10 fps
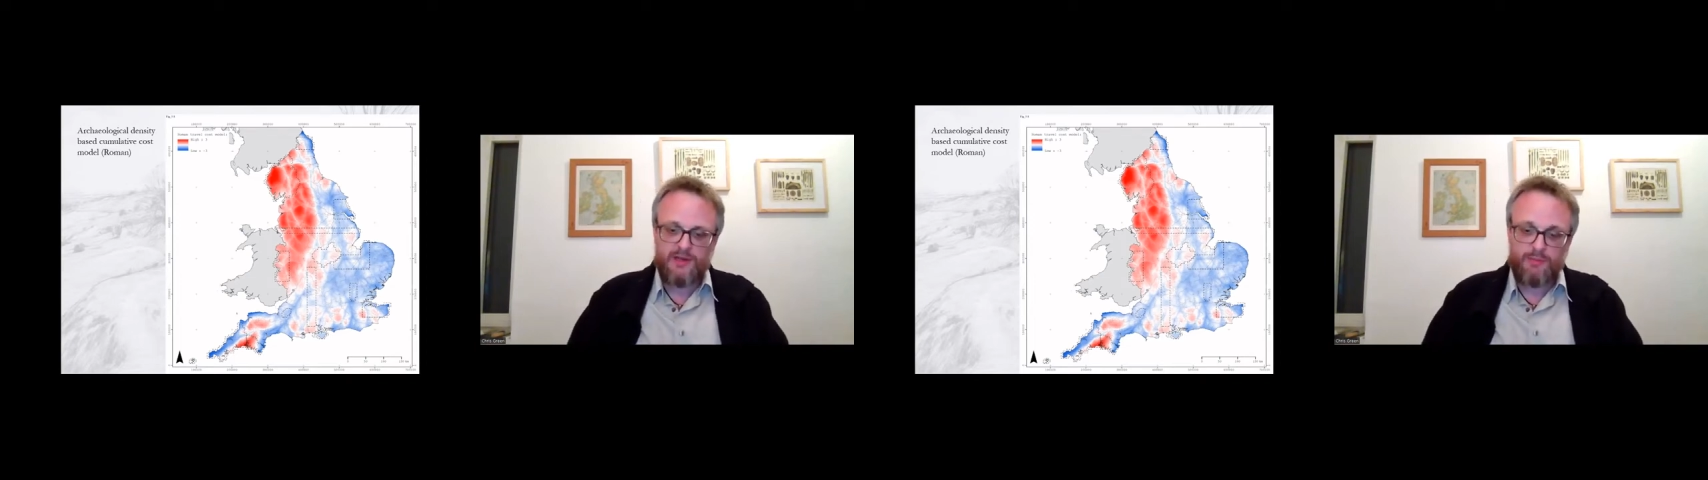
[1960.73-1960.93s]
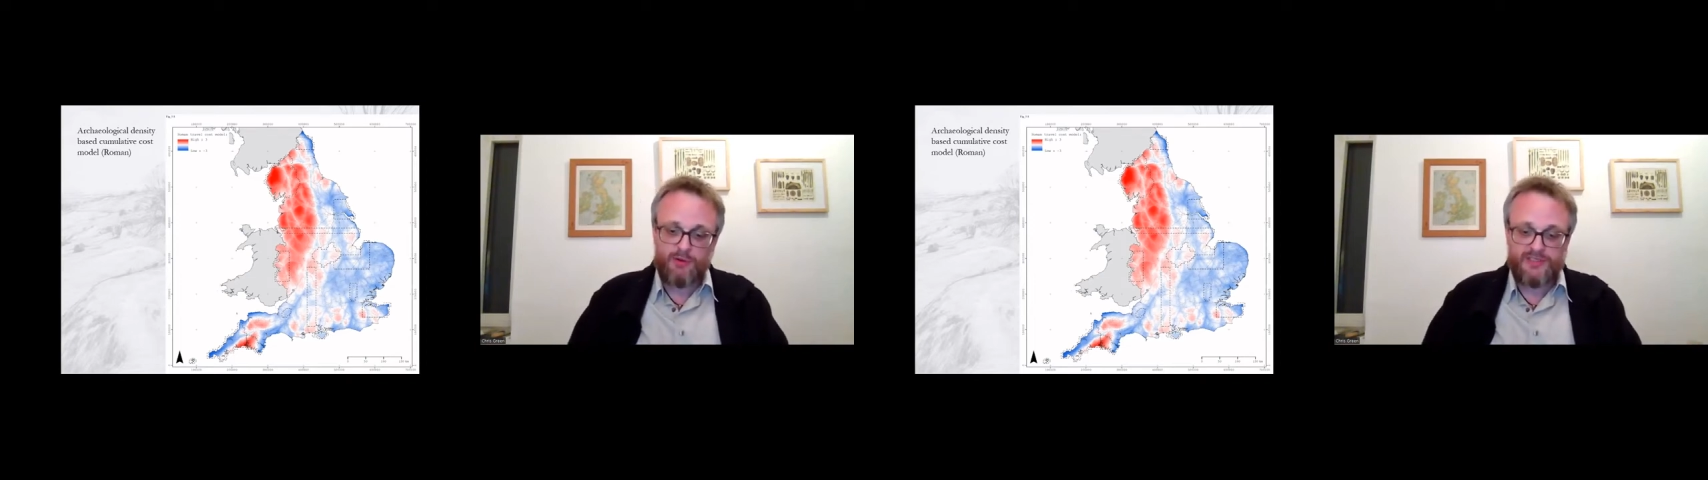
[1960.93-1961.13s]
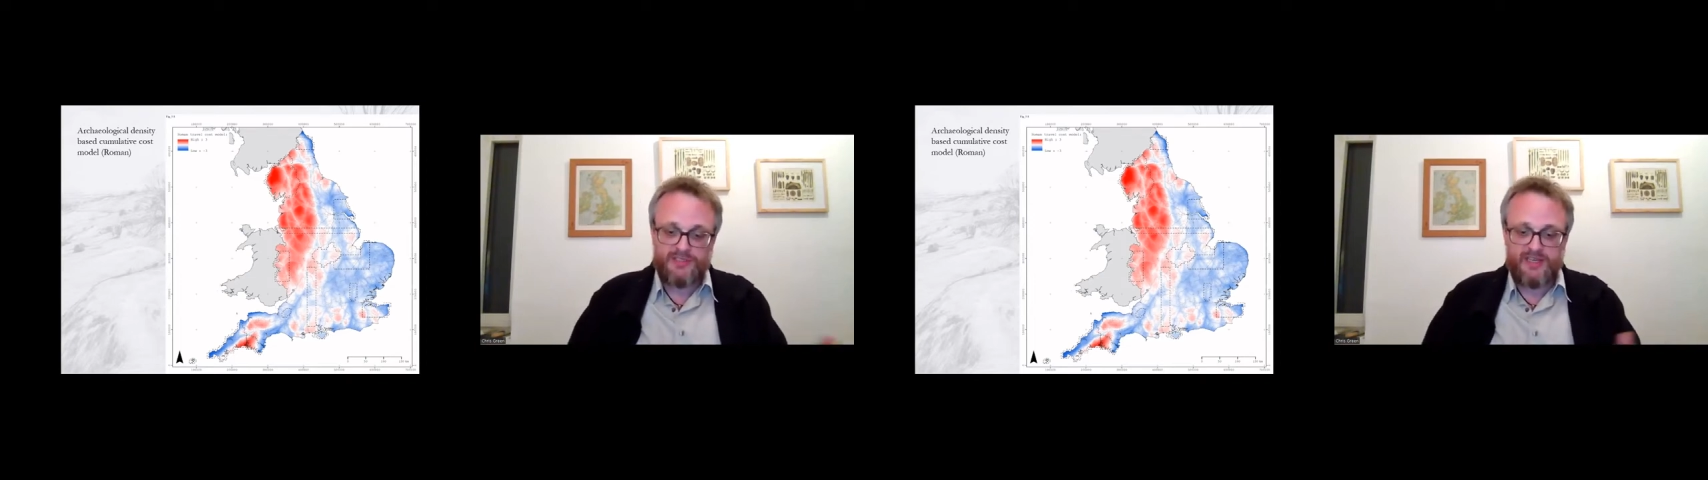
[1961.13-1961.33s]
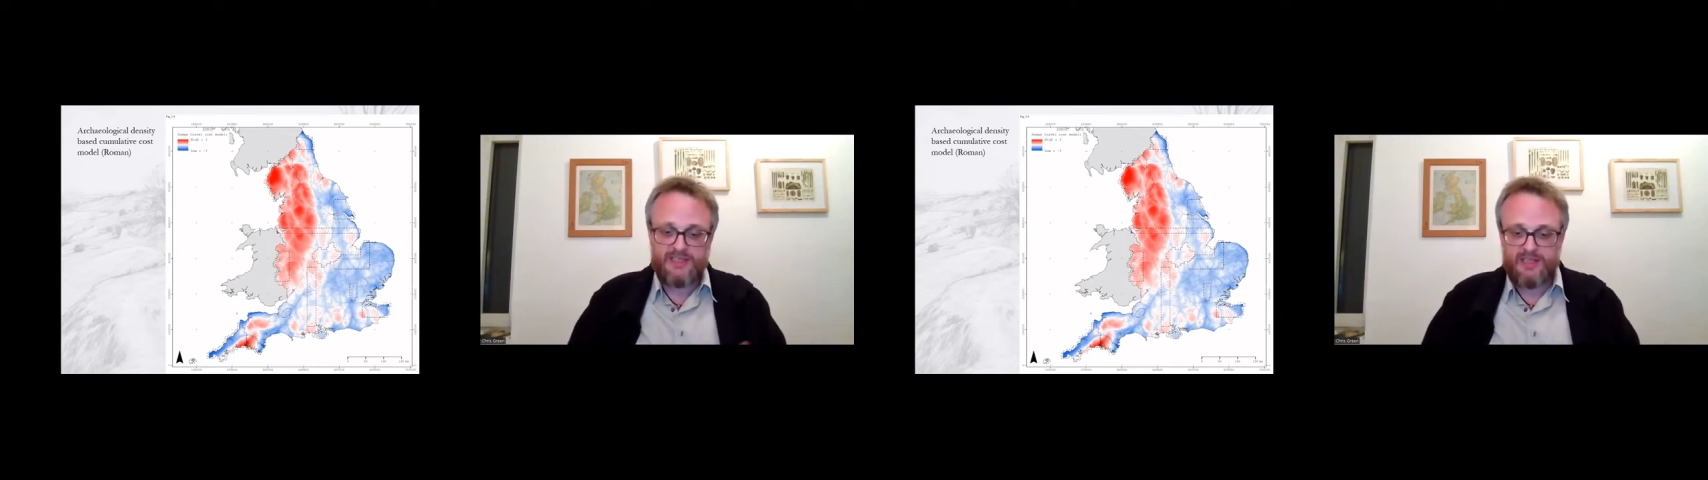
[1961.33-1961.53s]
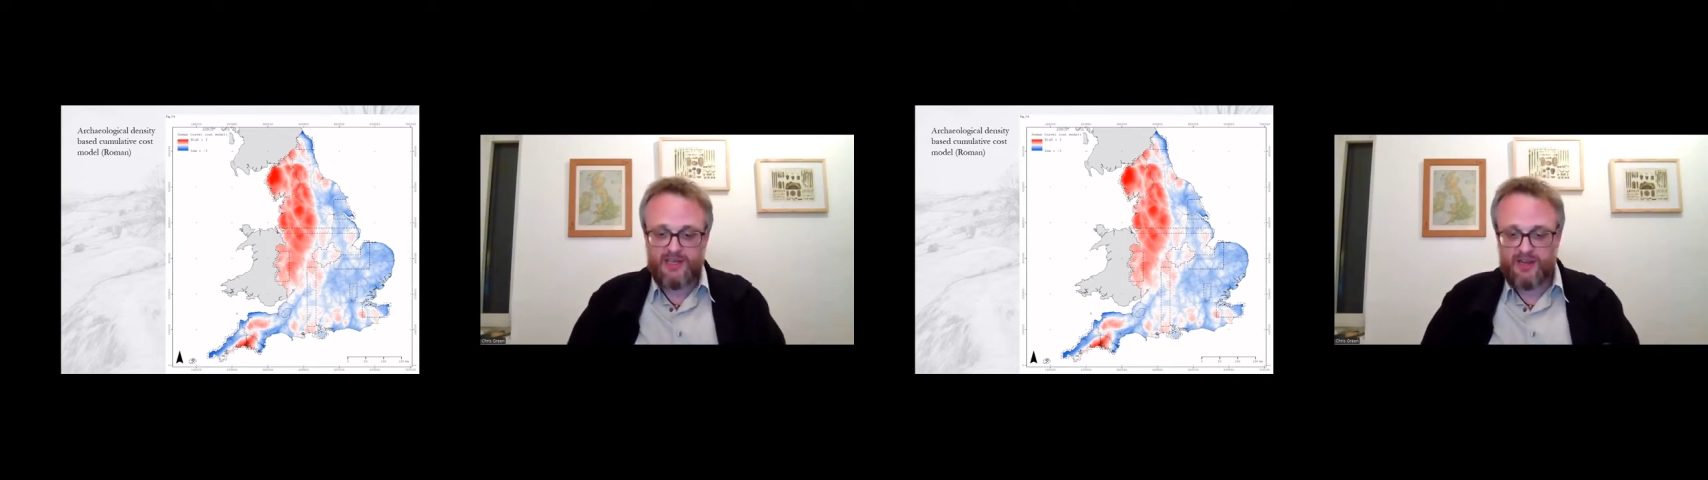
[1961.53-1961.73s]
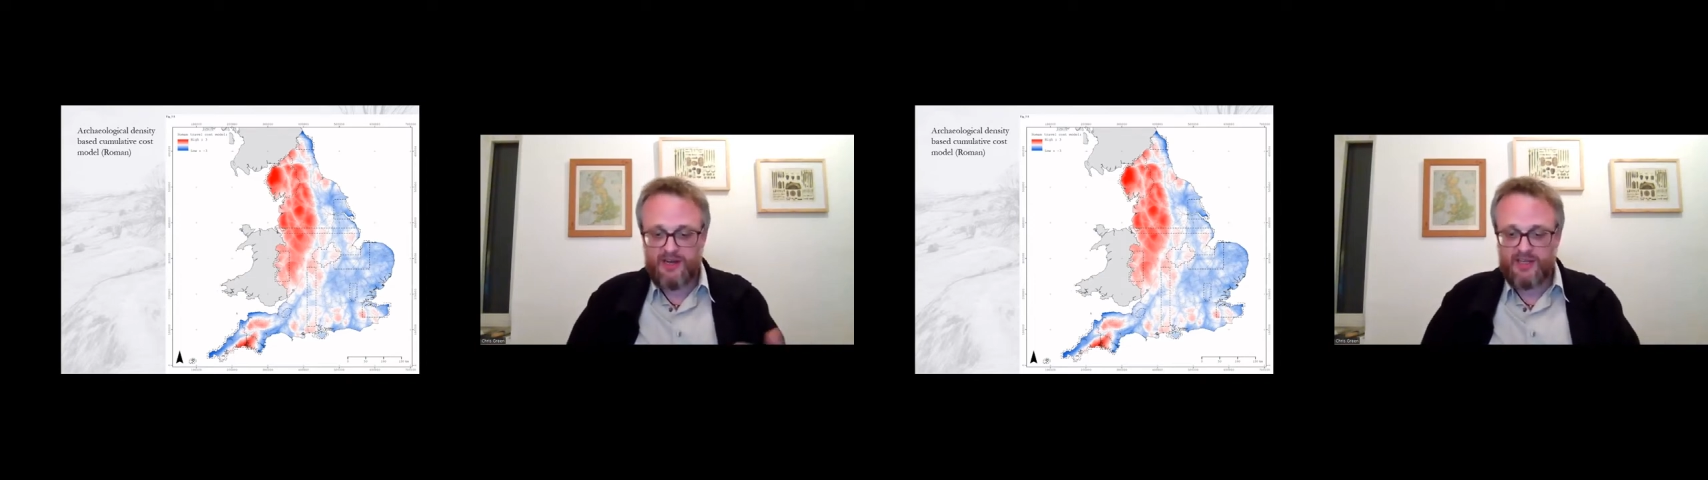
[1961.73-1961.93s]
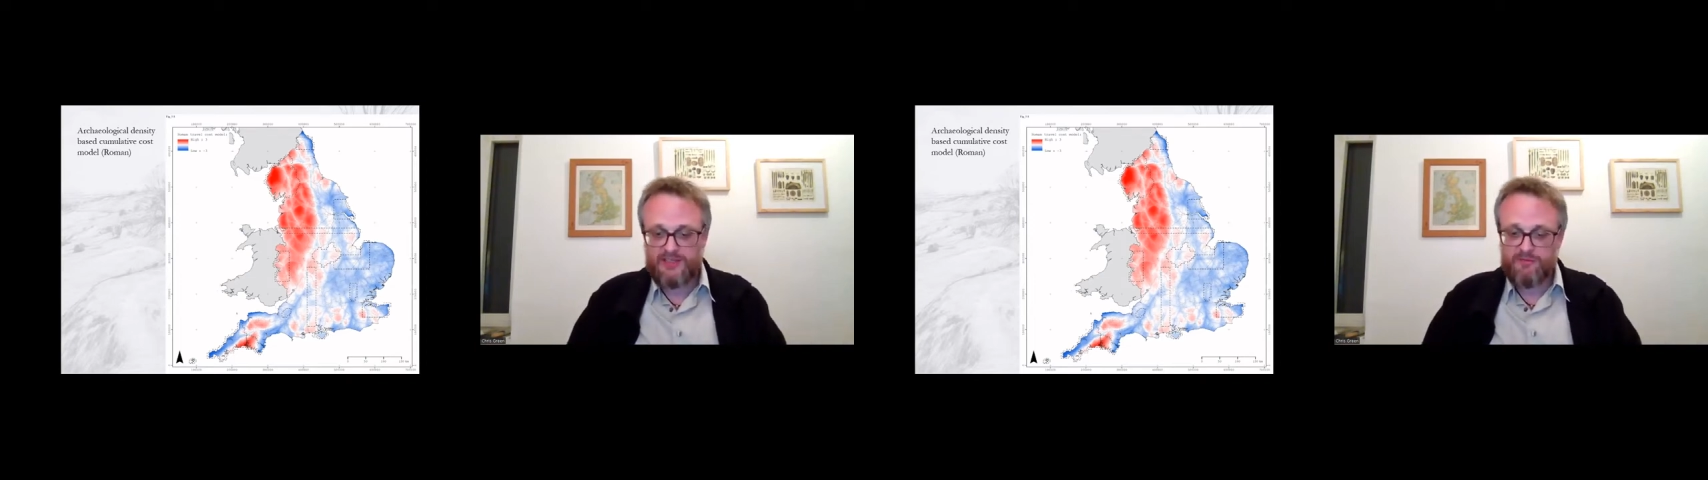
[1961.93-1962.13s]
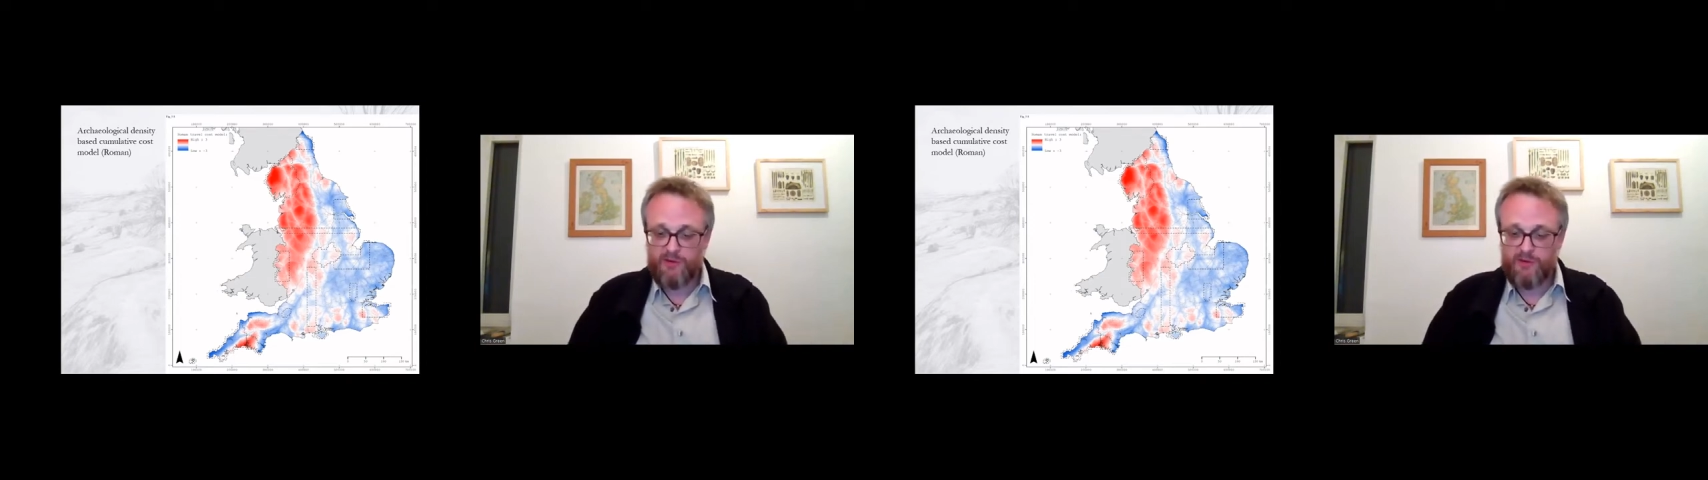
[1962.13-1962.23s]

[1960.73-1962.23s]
the Bronze Age, the Iron Age,